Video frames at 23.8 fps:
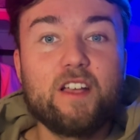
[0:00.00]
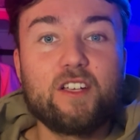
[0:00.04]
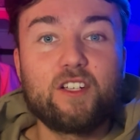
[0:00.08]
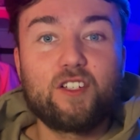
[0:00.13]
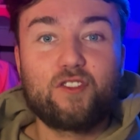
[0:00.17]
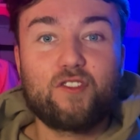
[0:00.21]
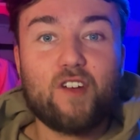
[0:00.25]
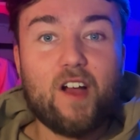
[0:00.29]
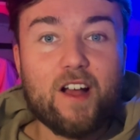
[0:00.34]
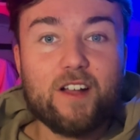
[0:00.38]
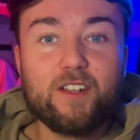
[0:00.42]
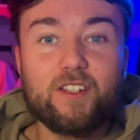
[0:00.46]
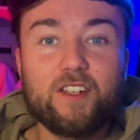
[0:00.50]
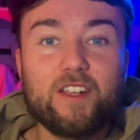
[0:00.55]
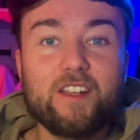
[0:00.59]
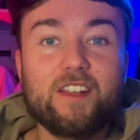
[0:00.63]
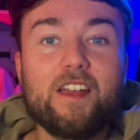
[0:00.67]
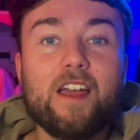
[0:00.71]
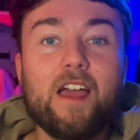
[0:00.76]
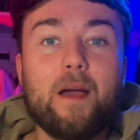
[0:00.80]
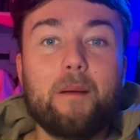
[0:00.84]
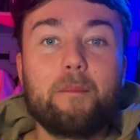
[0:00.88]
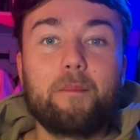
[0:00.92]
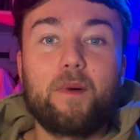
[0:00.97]
strategy,
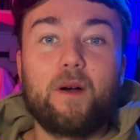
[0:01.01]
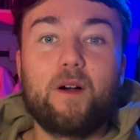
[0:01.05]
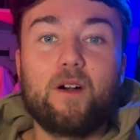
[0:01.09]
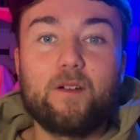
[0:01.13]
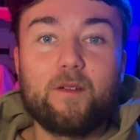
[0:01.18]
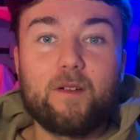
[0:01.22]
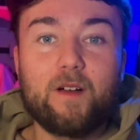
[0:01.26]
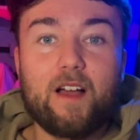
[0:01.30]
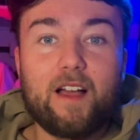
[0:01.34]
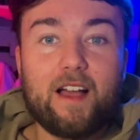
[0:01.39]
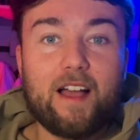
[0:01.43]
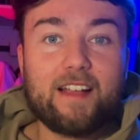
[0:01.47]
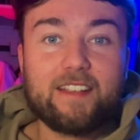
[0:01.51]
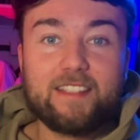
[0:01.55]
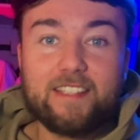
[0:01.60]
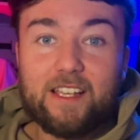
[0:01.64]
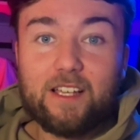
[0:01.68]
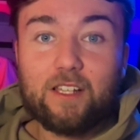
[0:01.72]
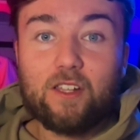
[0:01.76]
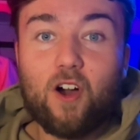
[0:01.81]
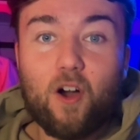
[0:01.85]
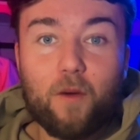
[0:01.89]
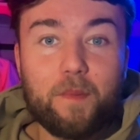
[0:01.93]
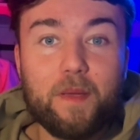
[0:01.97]
but I see a
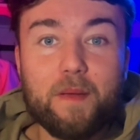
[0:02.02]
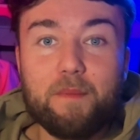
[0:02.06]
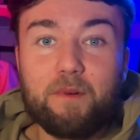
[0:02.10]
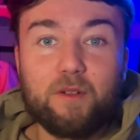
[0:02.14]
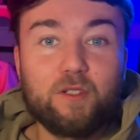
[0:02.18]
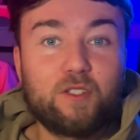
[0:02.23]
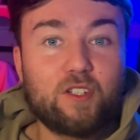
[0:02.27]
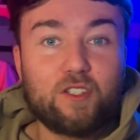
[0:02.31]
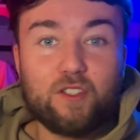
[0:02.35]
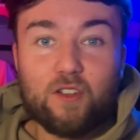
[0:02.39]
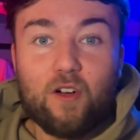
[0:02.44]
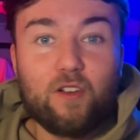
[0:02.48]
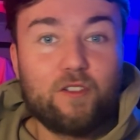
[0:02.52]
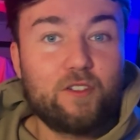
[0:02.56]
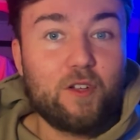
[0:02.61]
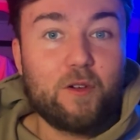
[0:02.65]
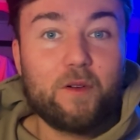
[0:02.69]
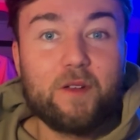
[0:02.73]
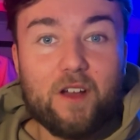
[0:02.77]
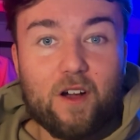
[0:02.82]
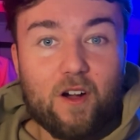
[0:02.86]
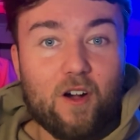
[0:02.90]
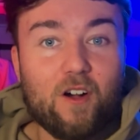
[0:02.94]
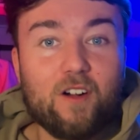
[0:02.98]
lot of people just not
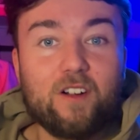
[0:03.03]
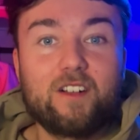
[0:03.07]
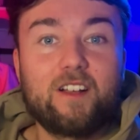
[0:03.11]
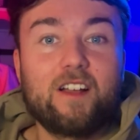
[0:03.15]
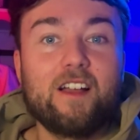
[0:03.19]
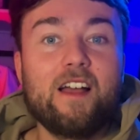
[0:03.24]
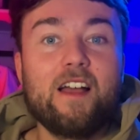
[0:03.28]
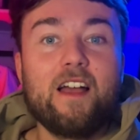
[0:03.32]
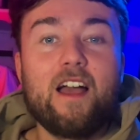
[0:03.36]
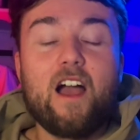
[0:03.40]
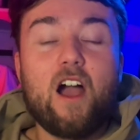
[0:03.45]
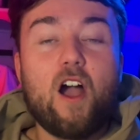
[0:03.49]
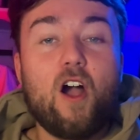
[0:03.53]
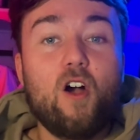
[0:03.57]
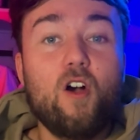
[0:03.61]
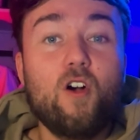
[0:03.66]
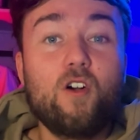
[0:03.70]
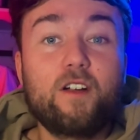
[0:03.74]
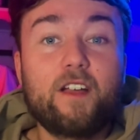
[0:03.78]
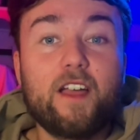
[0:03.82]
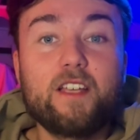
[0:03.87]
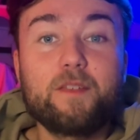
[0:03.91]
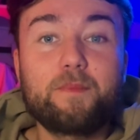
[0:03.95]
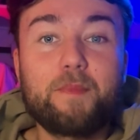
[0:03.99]
doing a hook. A
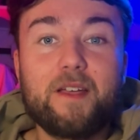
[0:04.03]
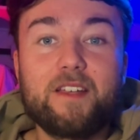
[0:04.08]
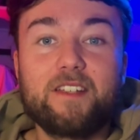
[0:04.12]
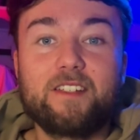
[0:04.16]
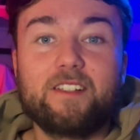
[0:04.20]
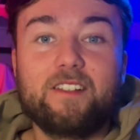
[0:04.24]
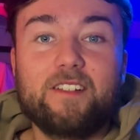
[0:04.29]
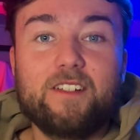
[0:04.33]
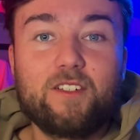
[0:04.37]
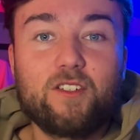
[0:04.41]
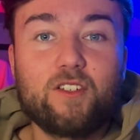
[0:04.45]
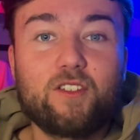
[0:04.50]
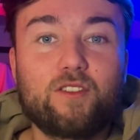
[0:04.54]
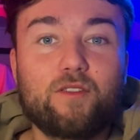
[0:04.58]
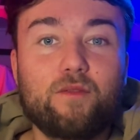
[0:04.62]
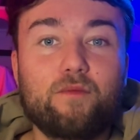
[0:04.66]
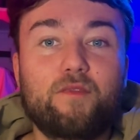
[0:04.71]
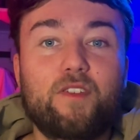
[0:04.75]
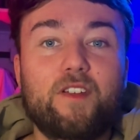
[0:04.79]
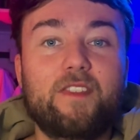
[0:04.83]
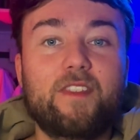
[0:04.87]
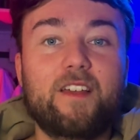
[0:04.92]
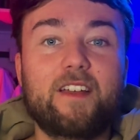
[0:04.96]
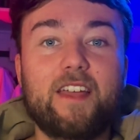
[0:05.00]
hook is basically just
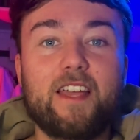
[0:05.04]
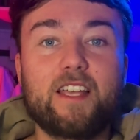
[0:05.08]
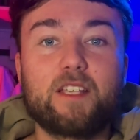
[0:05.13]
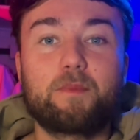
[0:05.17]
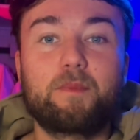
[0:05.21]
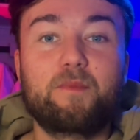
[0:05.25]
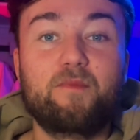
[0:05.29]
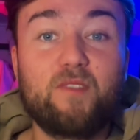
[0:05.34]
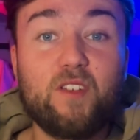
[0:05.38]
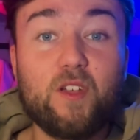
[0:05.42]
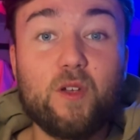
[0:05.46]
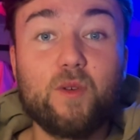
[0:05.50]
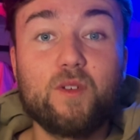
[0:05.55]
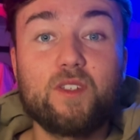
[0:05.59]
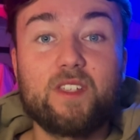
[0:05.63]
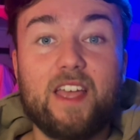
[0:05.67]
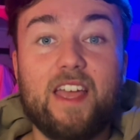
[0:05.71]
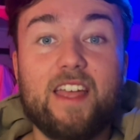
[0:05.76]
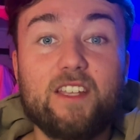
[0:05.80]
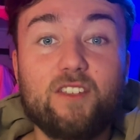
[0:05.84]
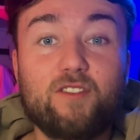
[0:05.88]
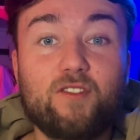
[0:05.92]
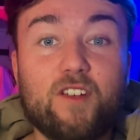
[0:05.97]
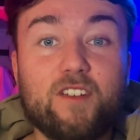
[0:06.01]
something that gets viewers
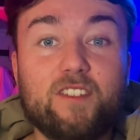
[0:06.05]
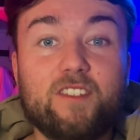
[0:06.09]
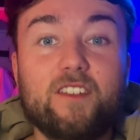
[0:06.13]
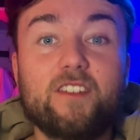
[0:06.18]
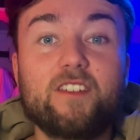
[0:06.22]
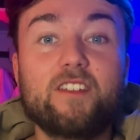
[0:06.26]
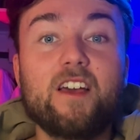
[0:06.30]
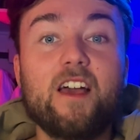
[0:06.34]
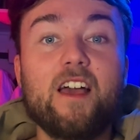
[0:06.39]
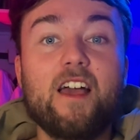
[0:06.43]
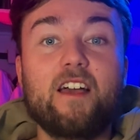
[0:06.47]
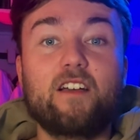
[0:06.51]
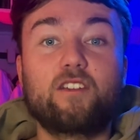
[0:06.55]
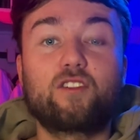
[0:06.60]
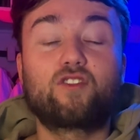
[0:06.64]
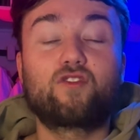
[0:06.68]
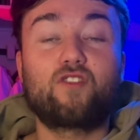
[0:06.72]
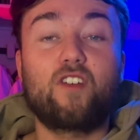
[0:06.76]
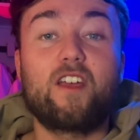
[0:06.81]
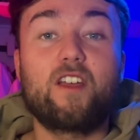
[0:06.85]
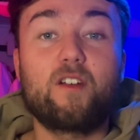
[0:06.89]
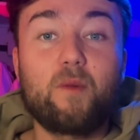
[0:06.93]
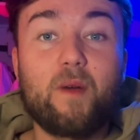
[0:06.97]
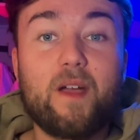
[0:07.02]
interested
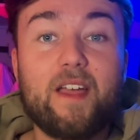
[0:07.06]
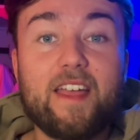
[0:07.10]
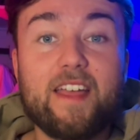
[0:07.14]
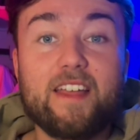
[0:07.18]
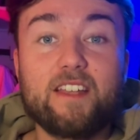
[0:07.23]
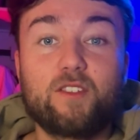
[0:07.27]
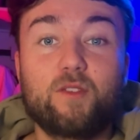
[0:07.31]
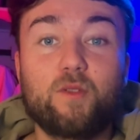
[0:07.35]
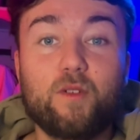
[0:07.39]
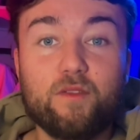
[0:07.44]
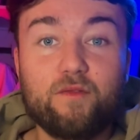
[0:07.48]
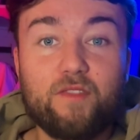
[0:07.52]
straight away into a